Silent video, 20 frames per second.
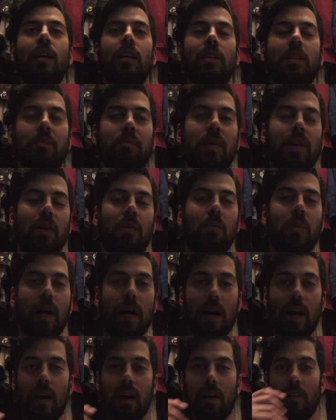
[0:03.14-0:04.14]
It's been a
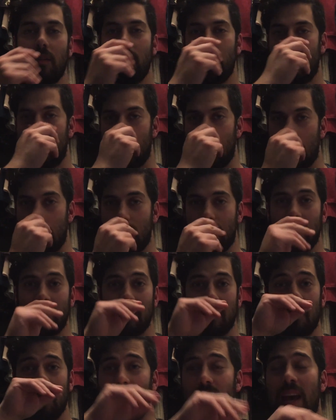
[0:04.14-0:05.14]
while. A lot of things
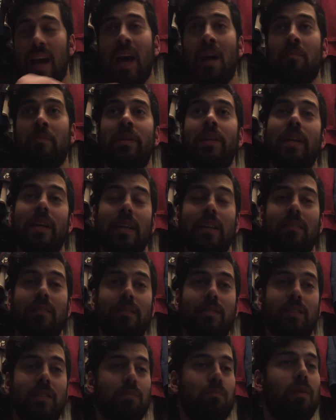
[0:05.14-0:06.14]
have been happening.
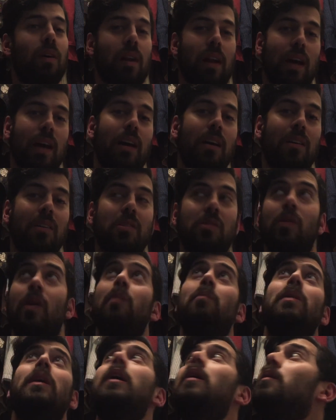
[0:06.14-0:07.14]
Just bought a house, so I'll
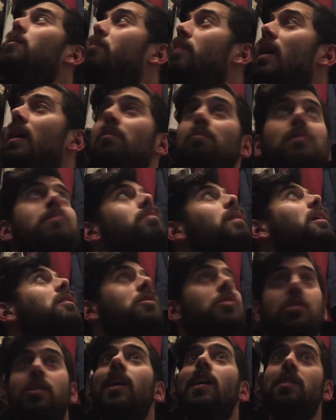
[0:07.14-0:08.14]
be about
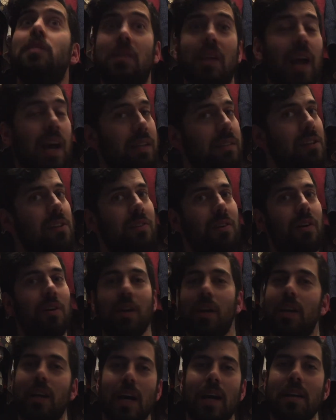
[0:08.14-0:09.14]
to change closets on
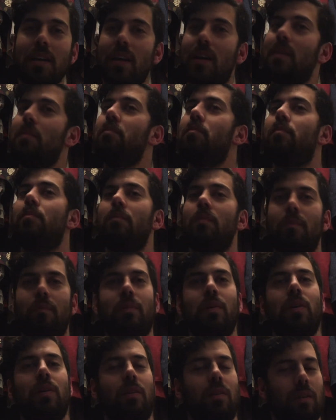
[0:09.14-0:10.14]
you. Not yet,
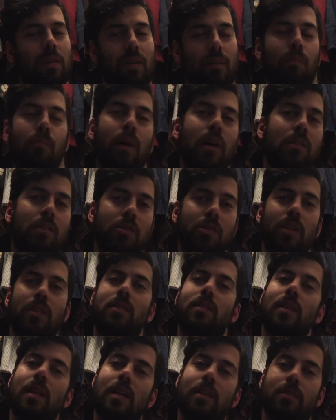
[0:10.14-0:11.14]
but about to change
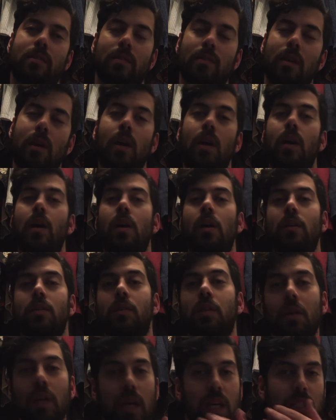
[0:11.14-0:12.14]
closets.
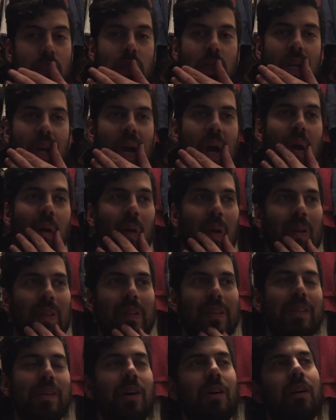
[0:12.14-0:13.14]
So, yeah, today I wanted
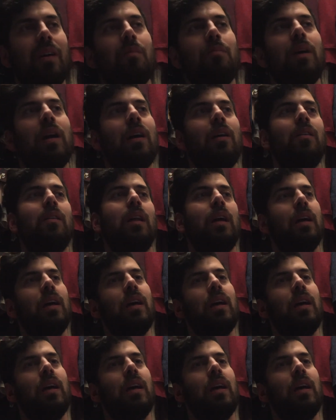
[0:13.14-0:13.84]
to talk about